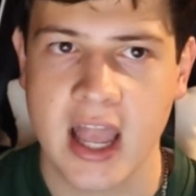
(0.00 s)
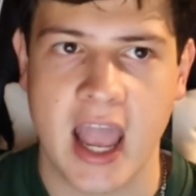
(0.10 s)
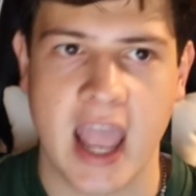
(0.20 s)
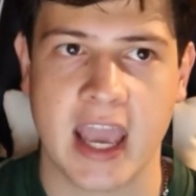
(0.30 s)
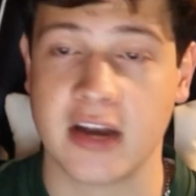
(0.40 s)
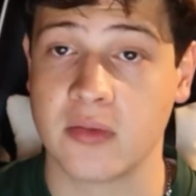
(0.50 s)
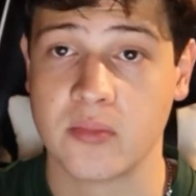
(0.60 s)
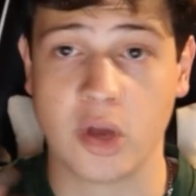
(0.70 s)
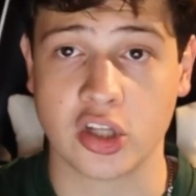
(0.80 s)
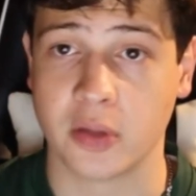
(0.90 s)
and
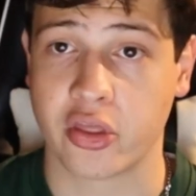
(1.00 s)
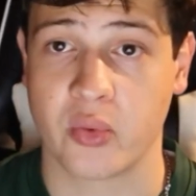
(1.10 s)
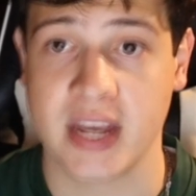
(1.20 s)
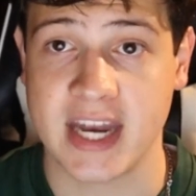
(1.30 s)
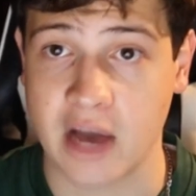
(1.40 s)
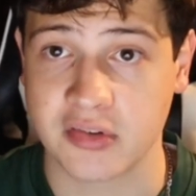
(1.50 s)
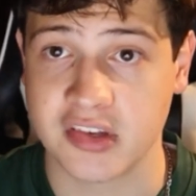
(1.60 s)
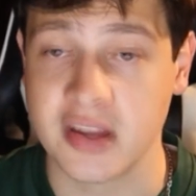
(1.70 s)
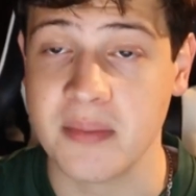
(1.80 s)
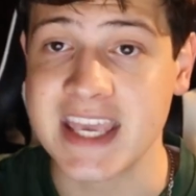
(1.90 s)
multiple 3-and-outs in
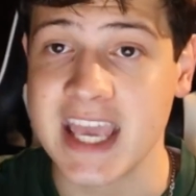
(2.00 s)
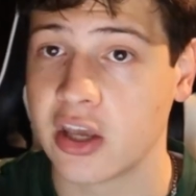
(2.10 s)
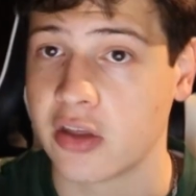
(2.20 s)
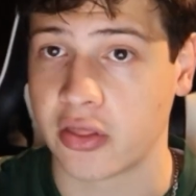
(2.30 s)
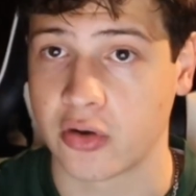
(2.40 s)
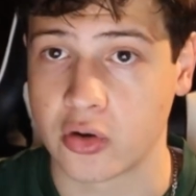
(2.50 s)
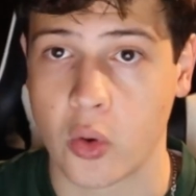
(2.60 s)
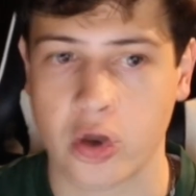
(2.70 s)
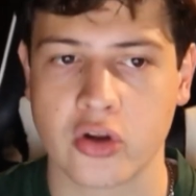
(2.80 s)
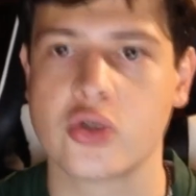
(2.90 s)
the beginning of the third
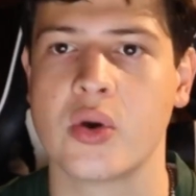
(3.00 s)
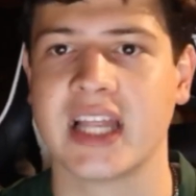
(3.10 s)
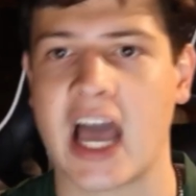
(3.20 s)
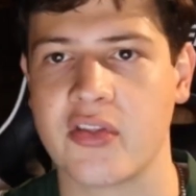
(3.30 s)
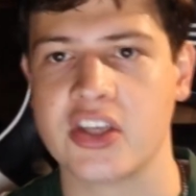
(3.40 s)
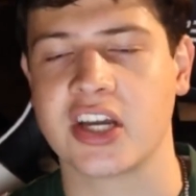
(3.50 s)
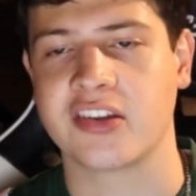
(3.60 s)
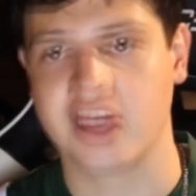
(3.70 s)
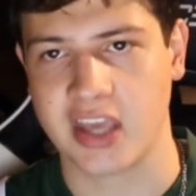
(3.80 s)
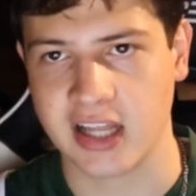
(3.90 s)
quarter to allow the Jets
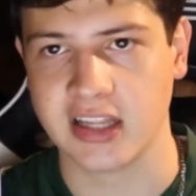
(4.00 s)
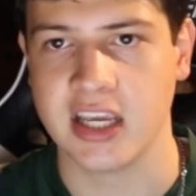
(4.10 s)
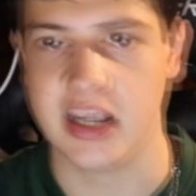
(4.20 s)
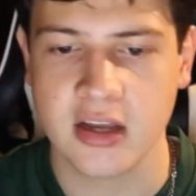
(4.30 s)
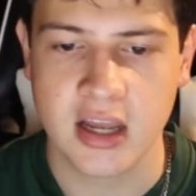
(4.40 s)
to get a lead.